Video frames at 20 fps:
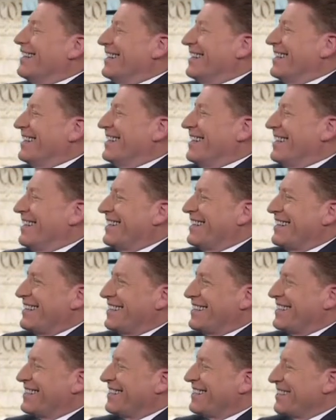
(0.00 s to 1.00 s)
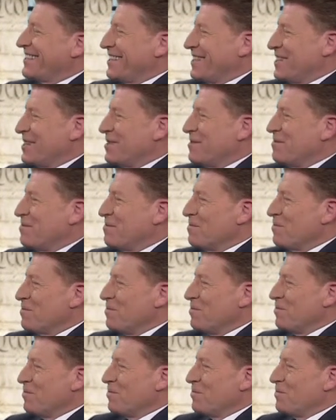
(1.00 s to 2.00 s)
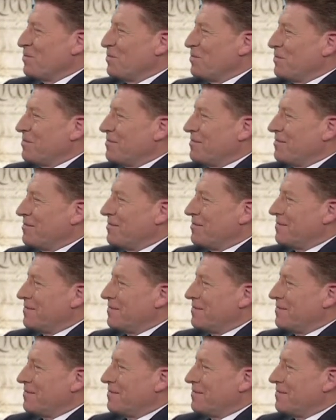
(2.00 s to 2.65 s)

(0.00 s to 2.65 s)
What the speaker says: (silent)